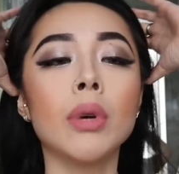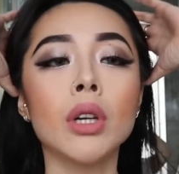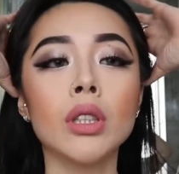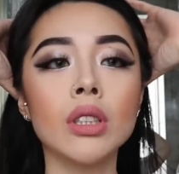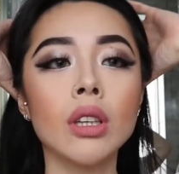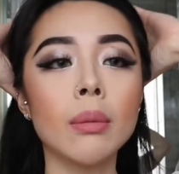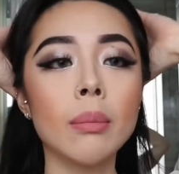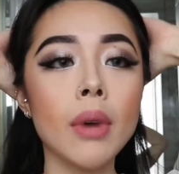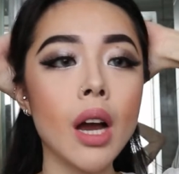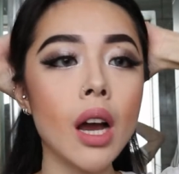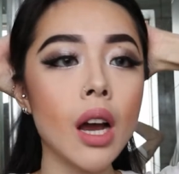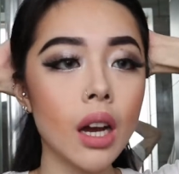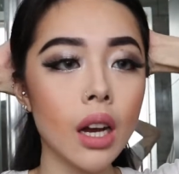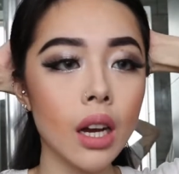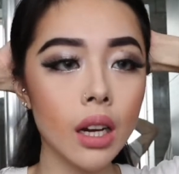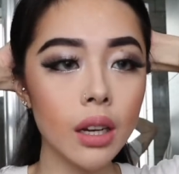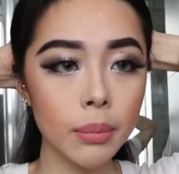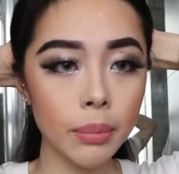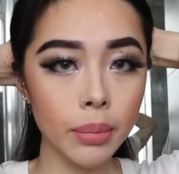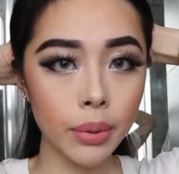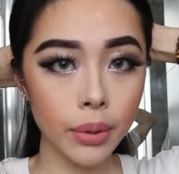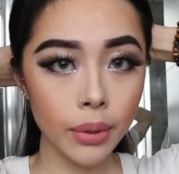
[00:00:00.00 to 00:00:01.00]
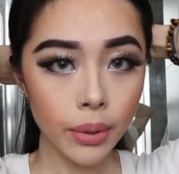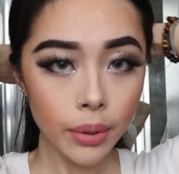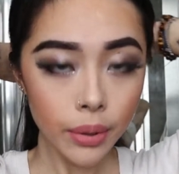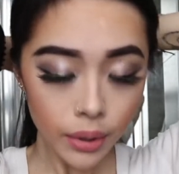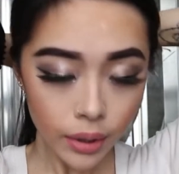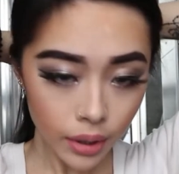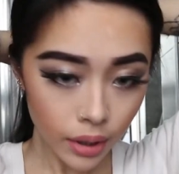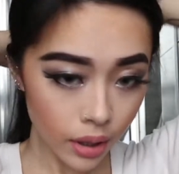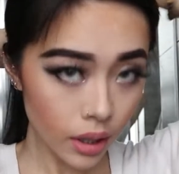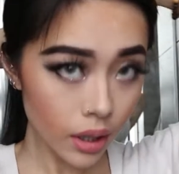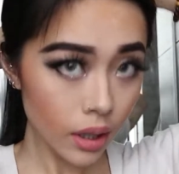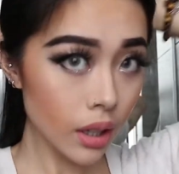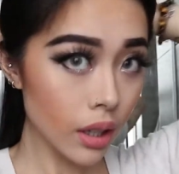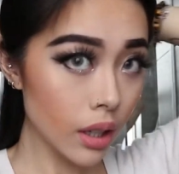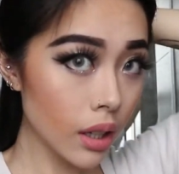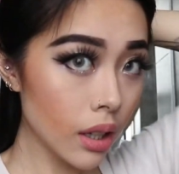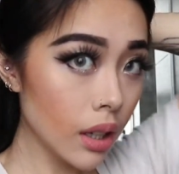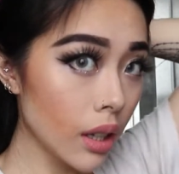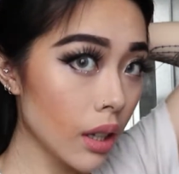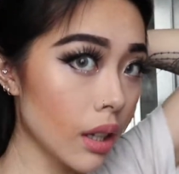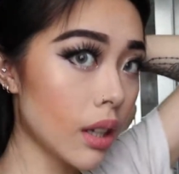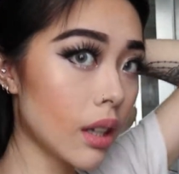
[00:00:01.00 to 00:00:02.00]
So now I'm just sectioning my
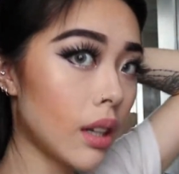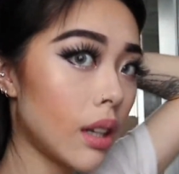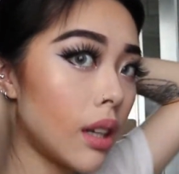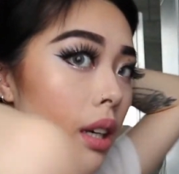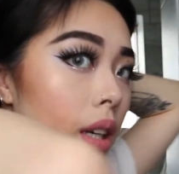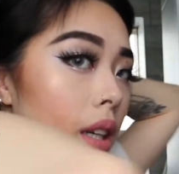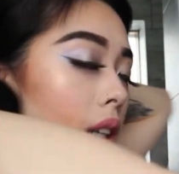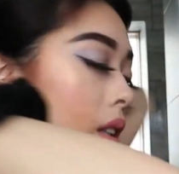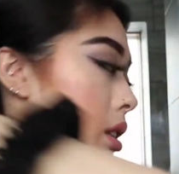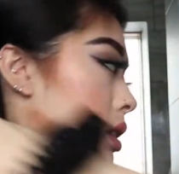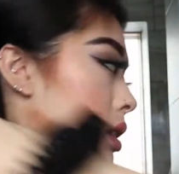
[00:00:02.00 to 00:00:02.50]
hair from bottom